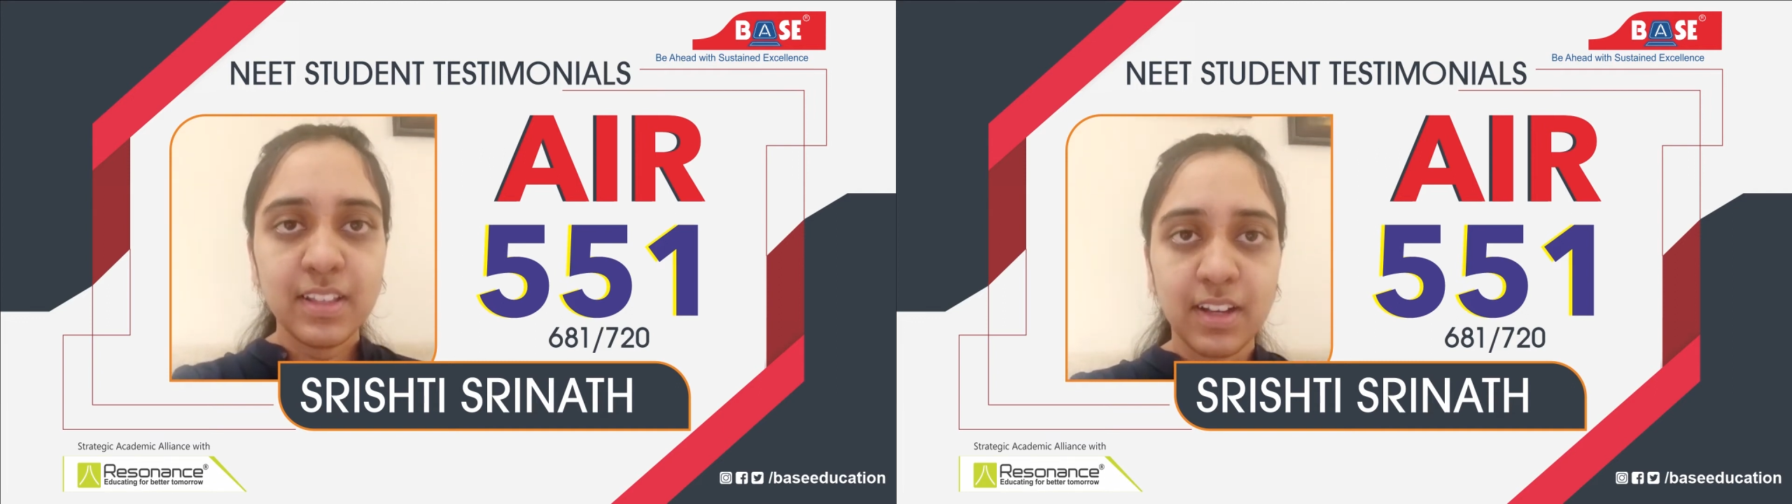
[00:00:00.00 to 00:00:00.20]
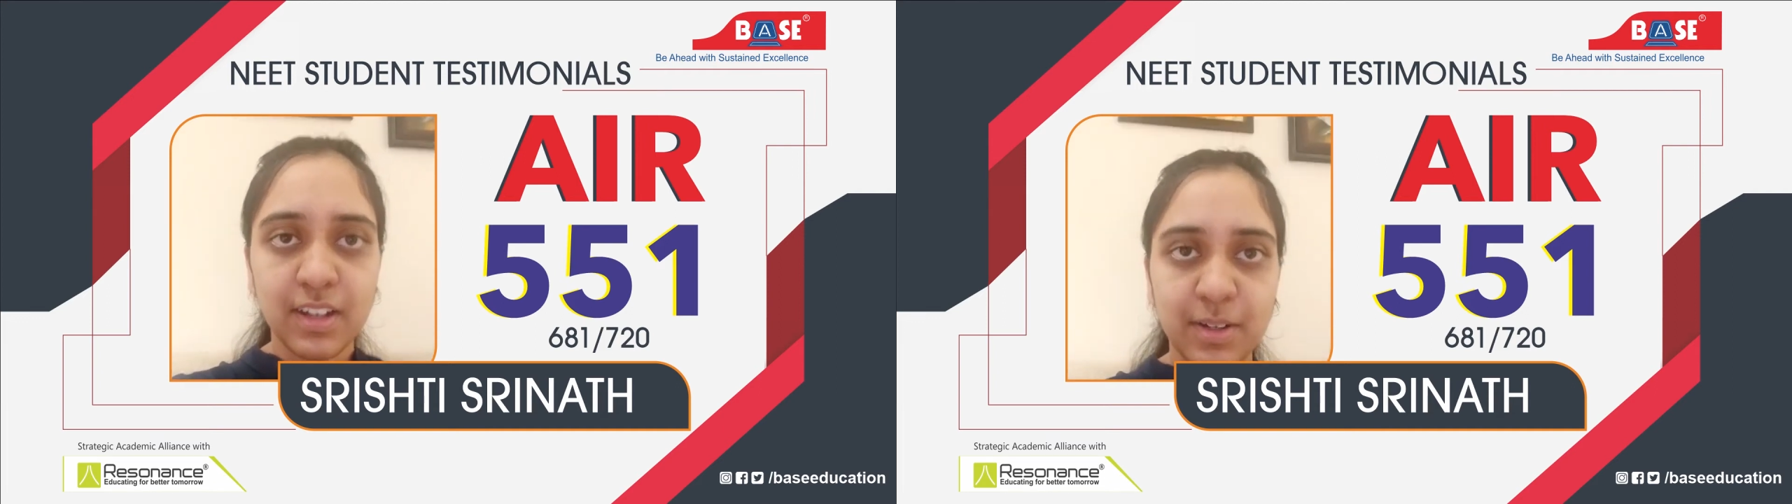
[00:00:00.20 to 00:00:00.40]

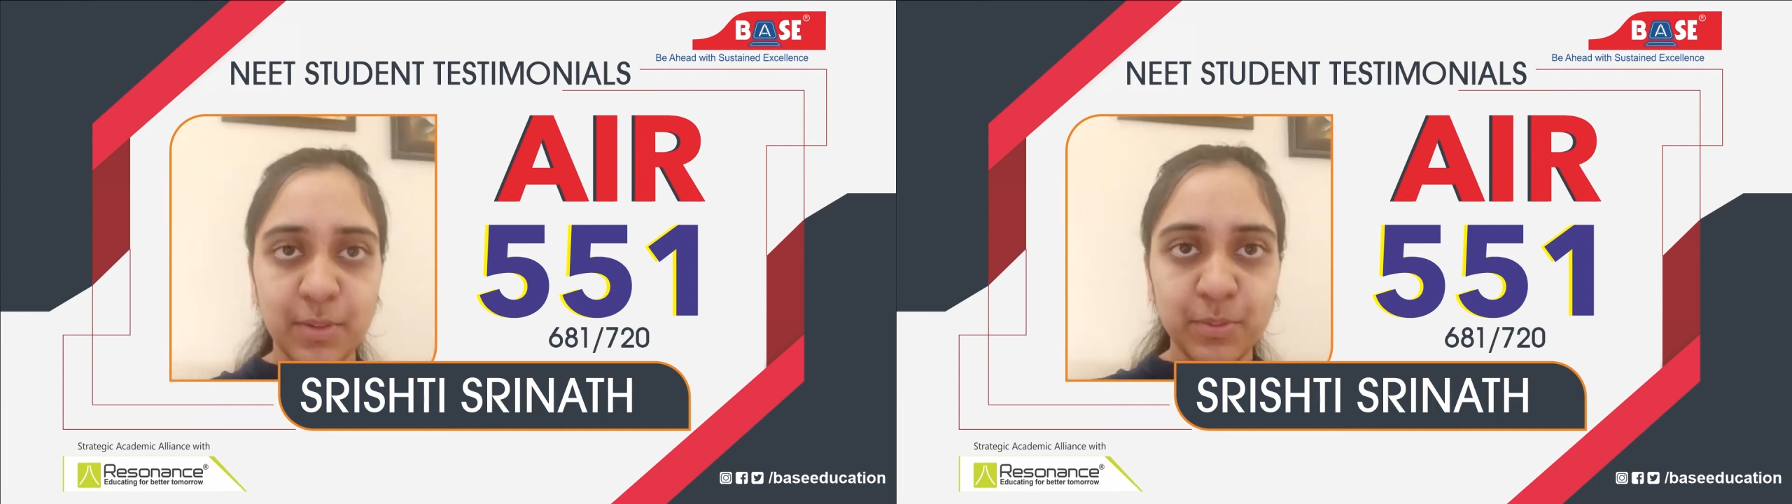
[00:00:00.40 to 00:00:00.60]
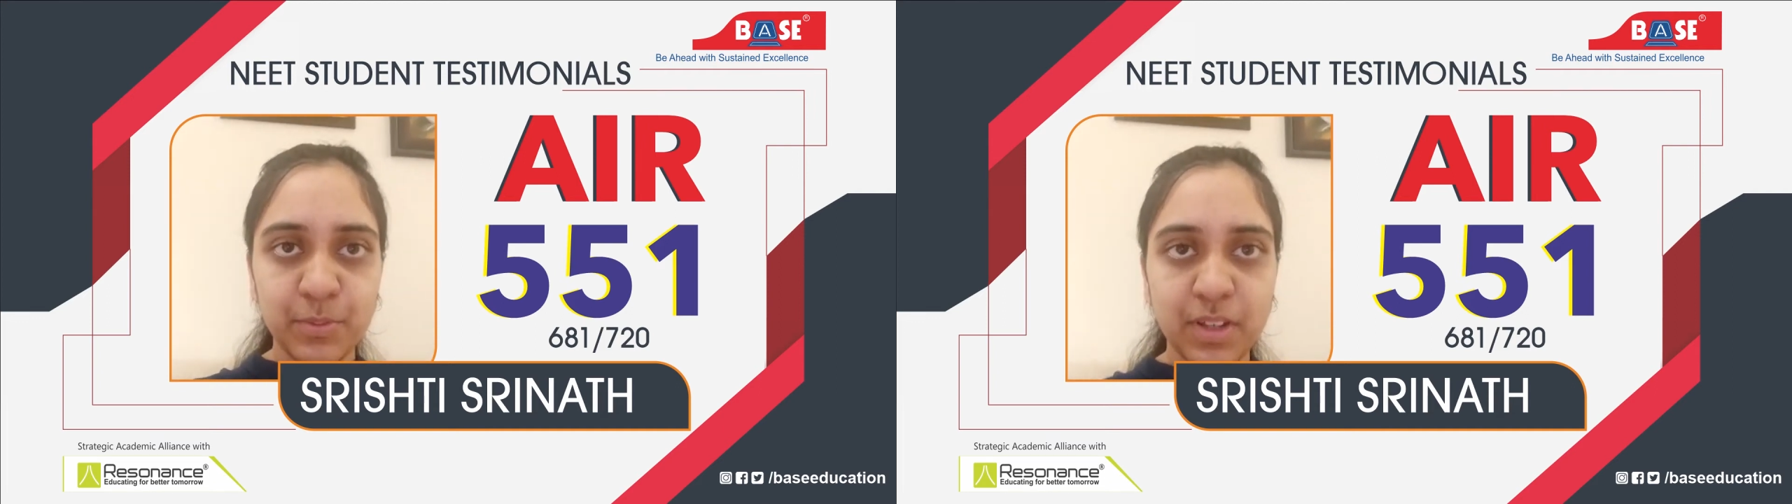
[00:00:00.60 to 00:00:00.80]

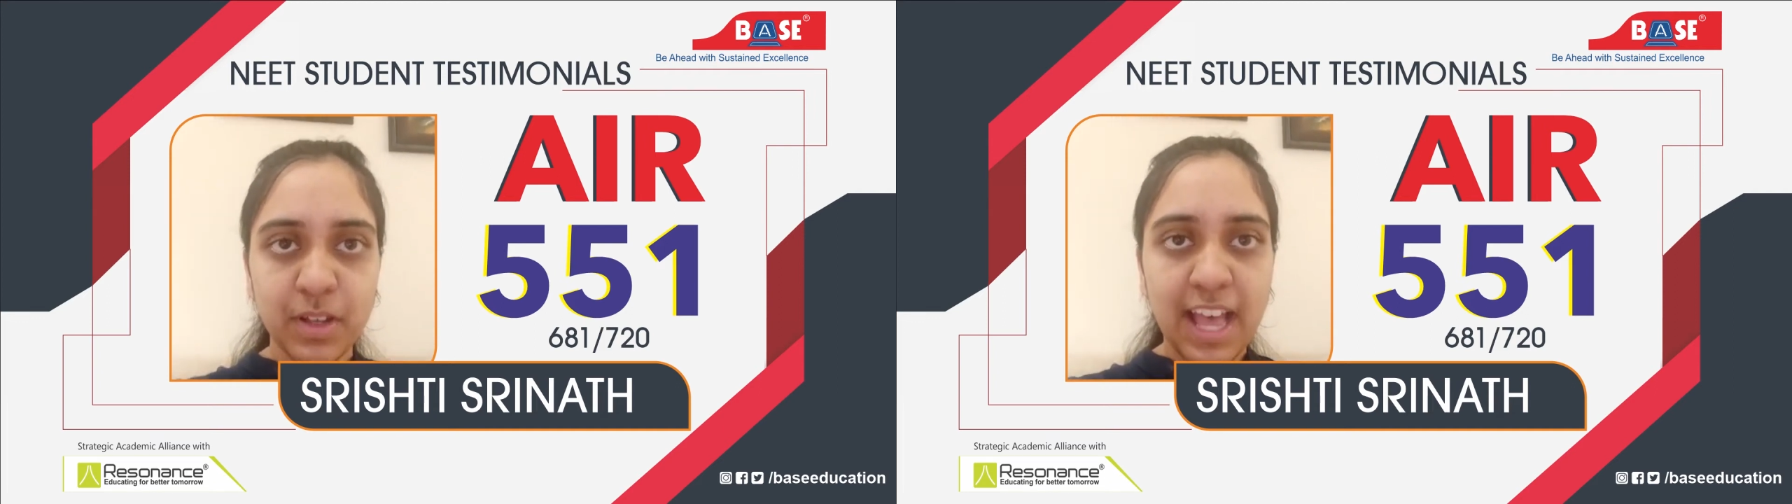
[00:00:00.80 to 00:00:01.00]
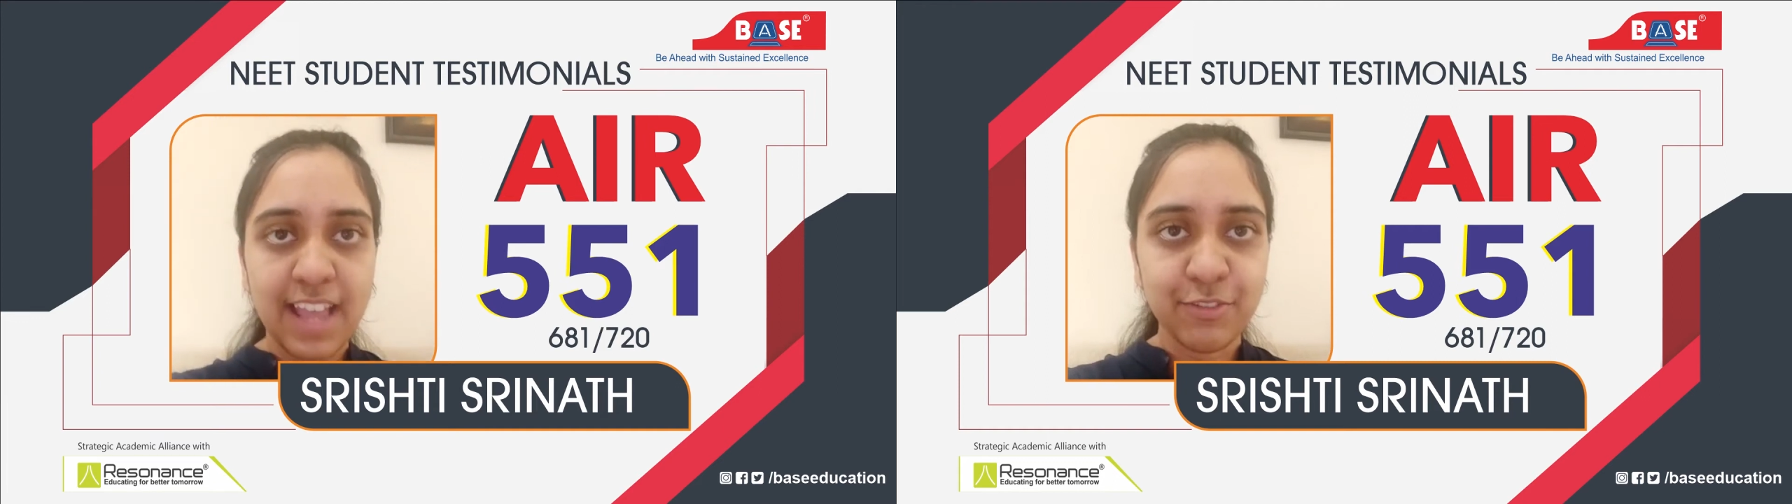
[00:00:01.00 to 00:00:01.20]

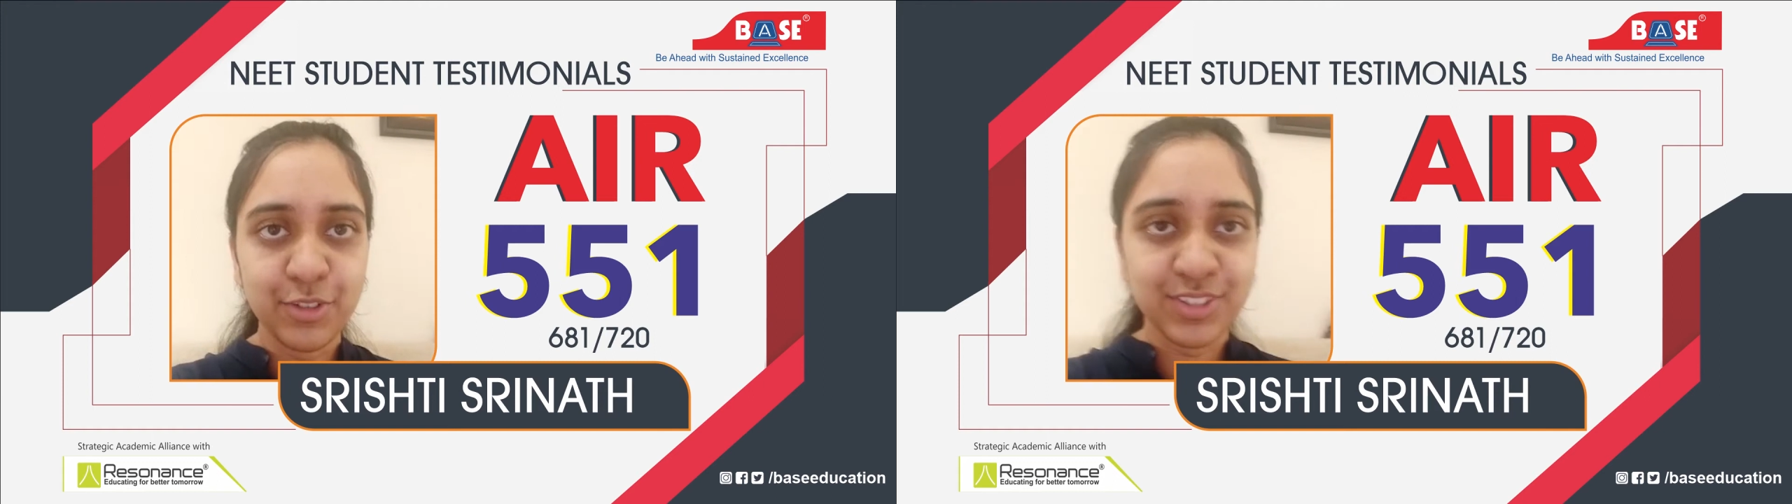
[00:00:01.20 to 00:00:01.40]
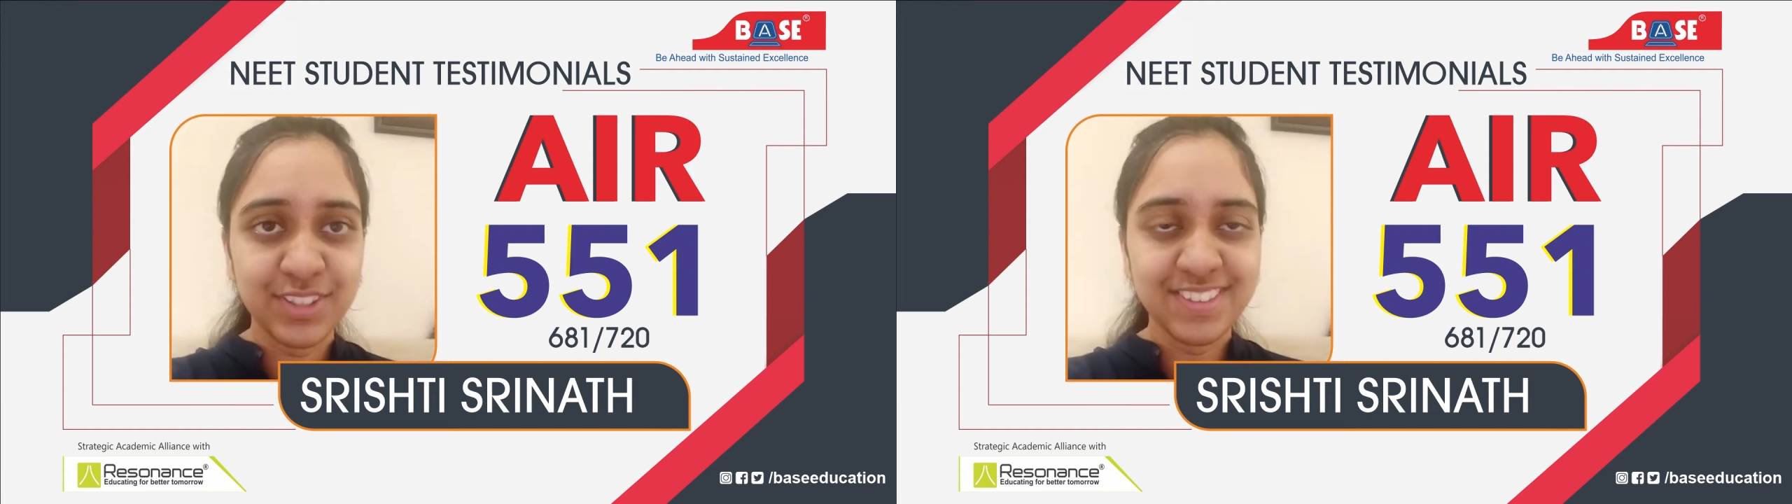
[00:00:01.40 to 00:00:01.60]
I was